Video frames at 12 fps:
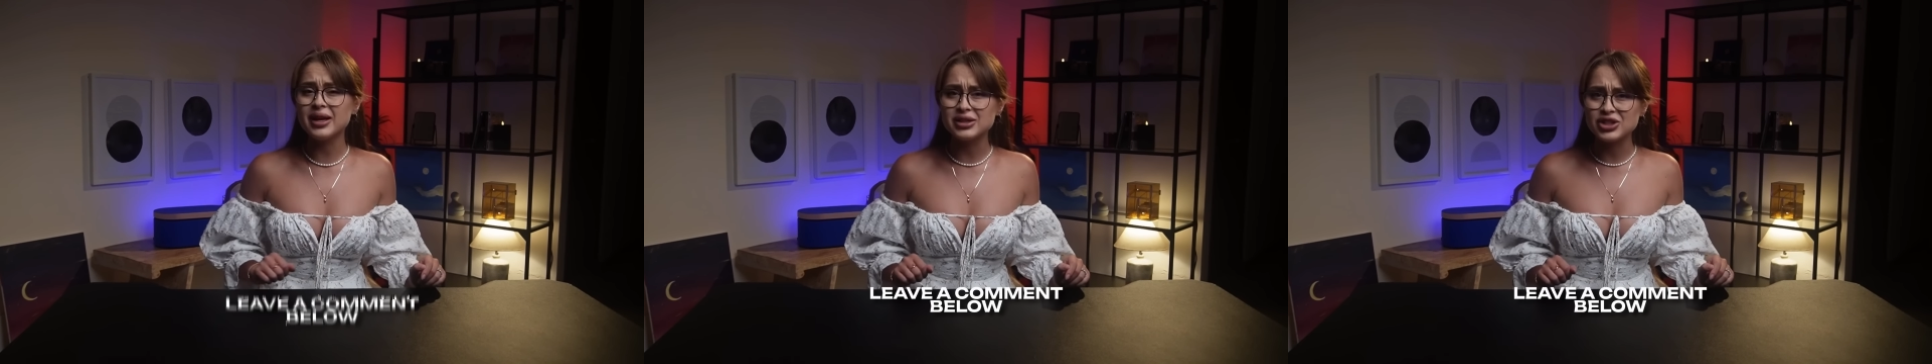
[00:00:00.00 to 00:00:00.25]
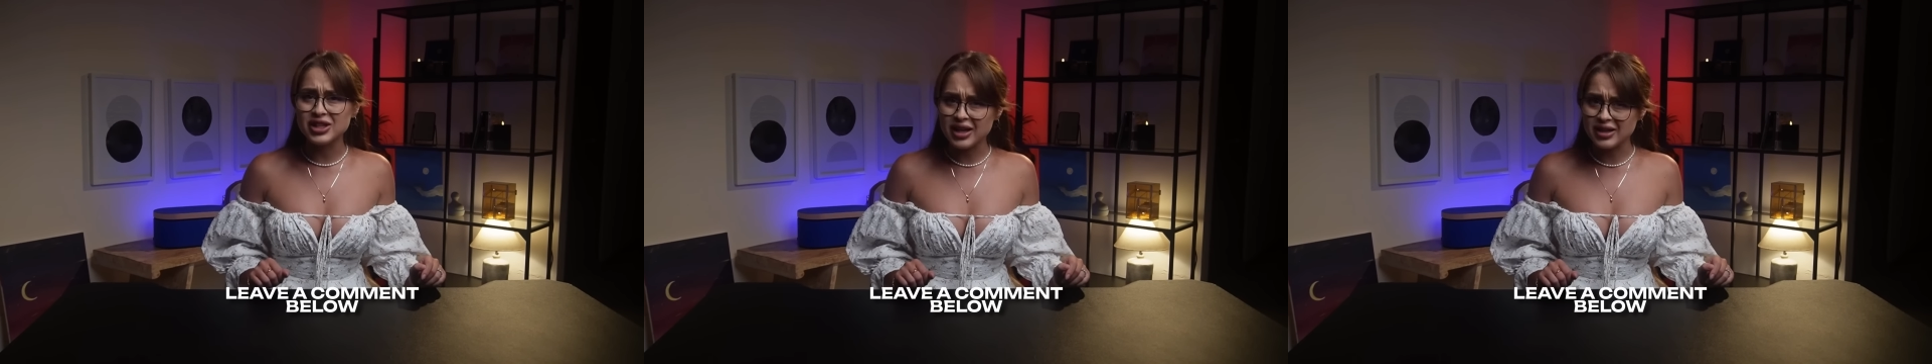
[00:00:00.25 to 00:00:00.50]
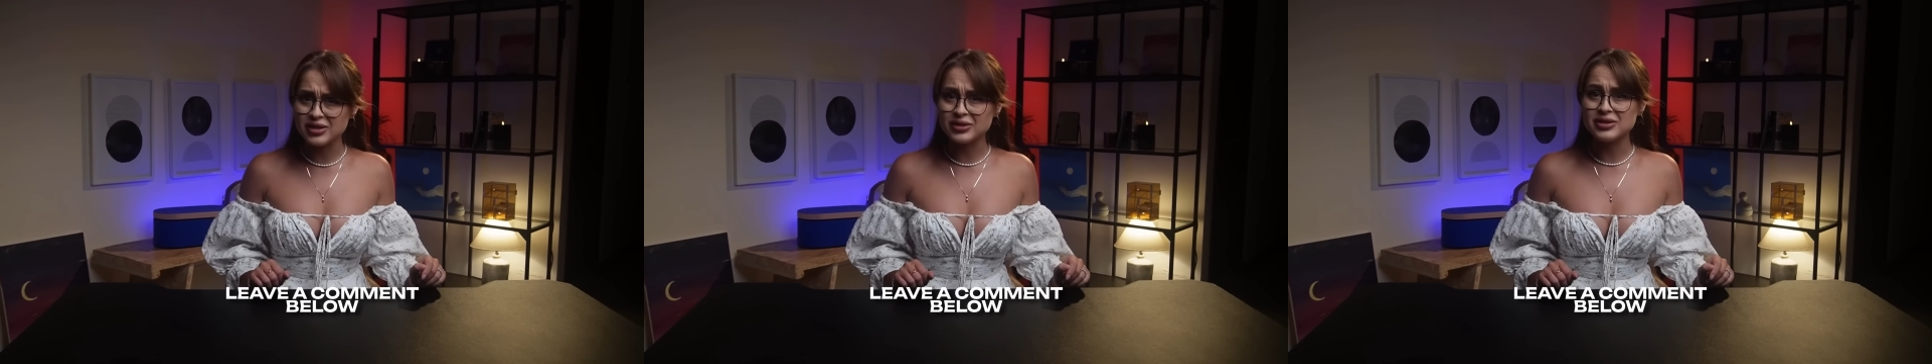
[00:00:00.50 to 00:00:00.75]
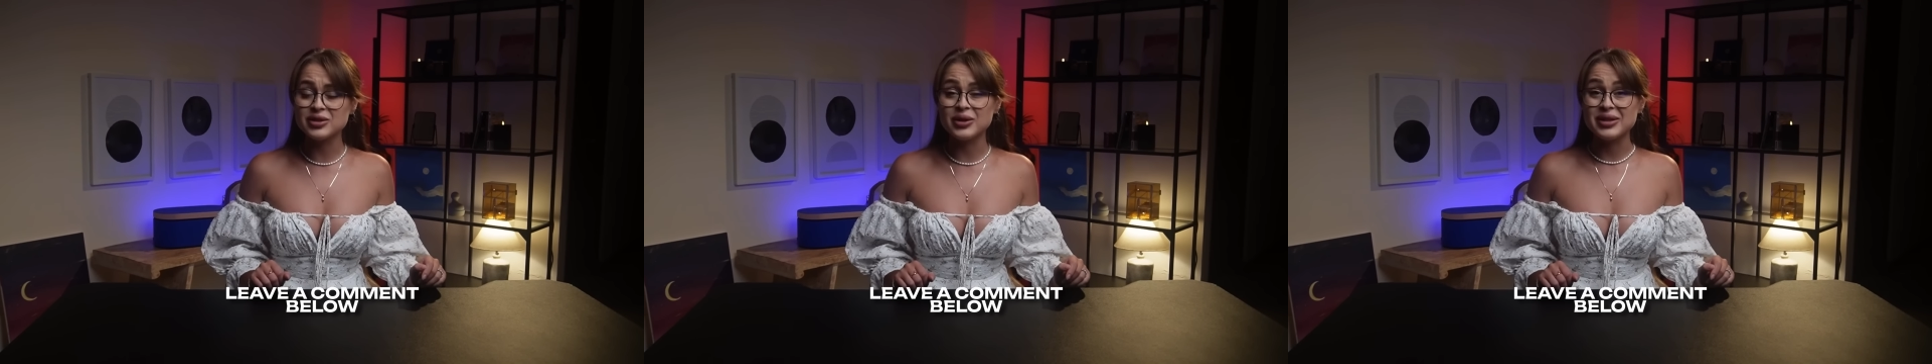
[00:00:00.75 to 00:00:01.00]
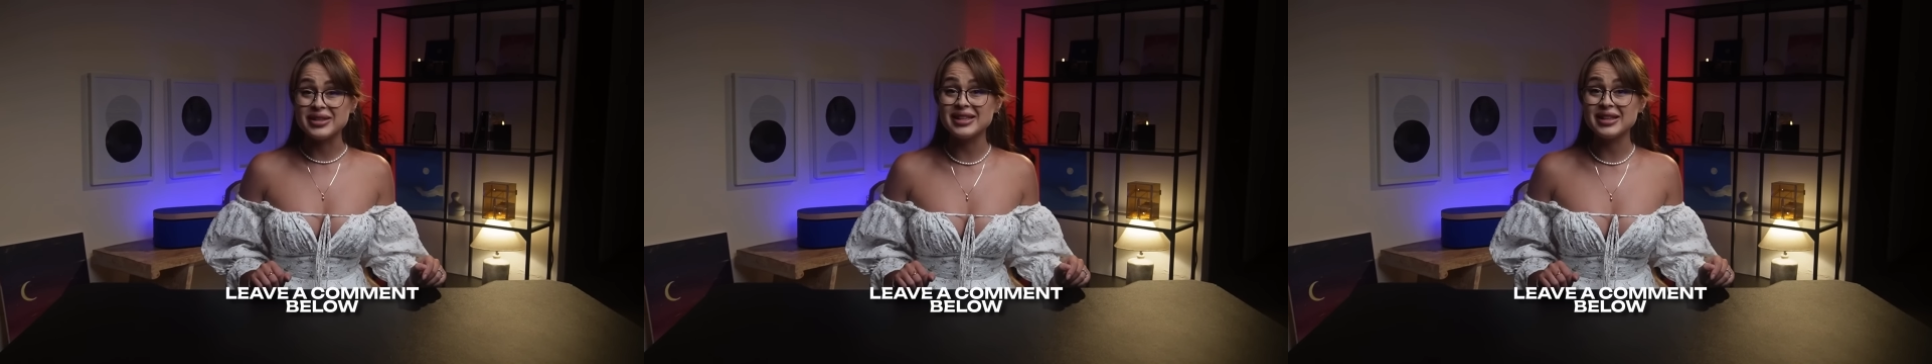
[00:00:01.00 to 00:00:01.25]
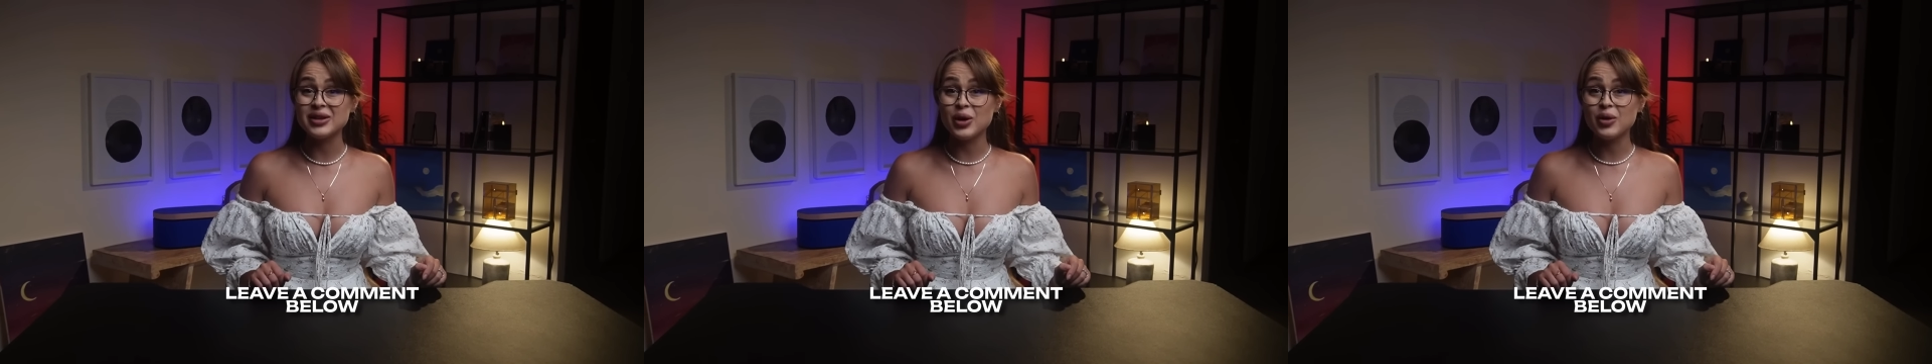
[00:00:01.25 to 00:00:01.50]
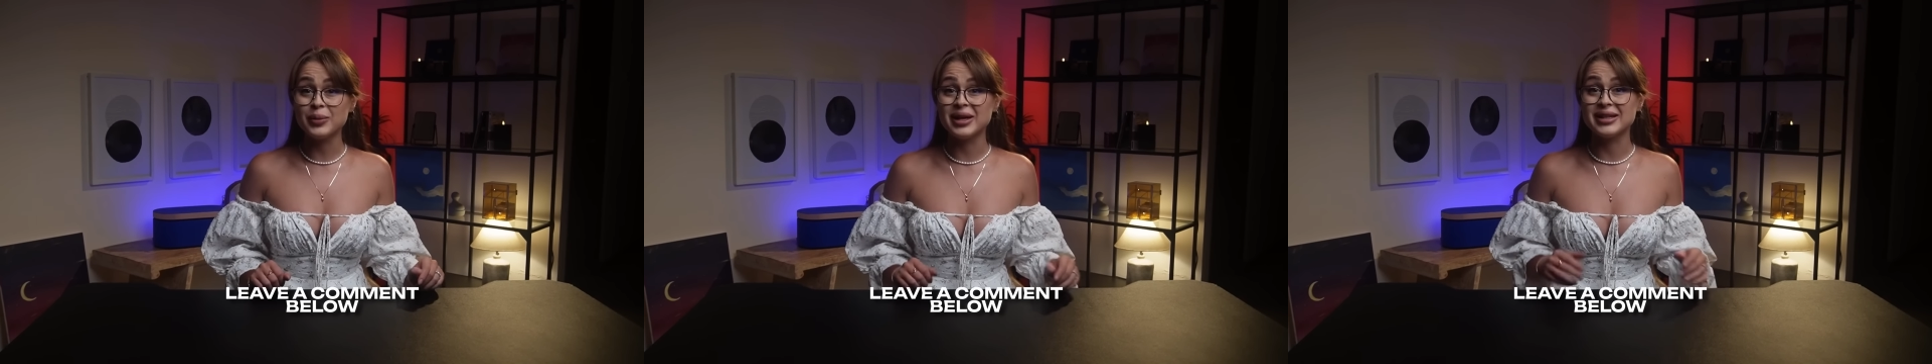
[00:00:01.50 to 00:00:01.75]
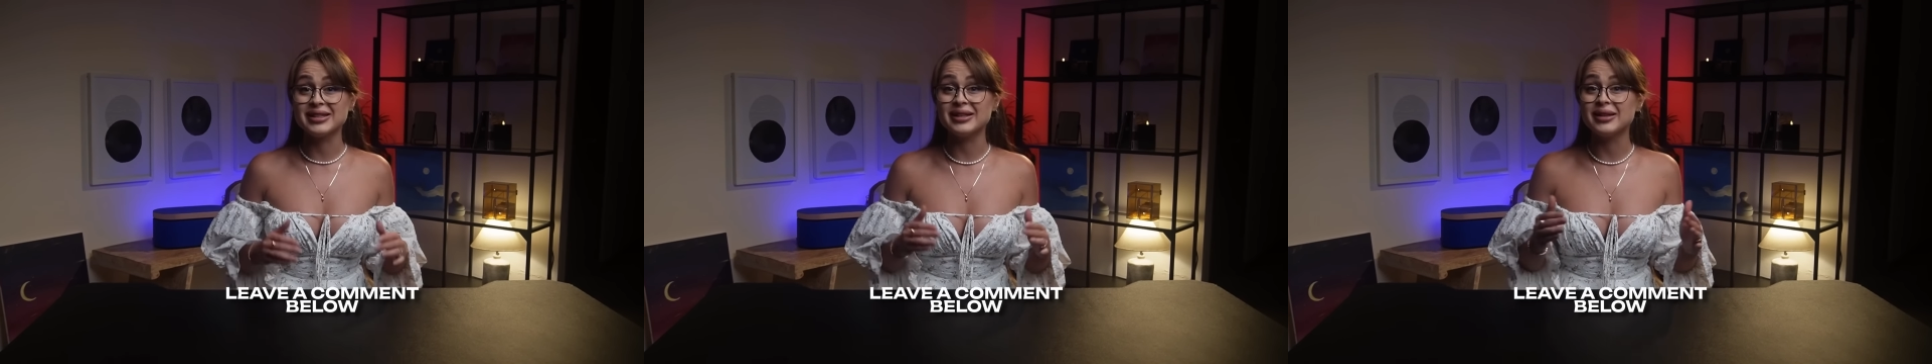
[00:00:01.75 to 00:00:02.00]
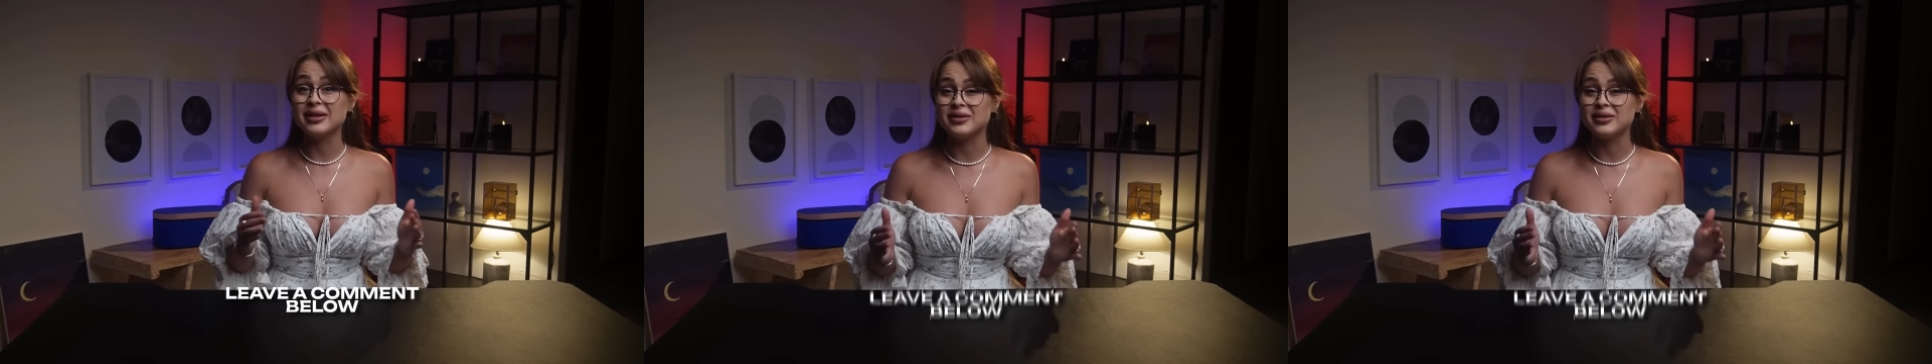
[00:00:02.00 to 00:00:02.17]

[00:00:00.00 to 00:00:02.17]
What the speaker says: Share your thoughts in the comments.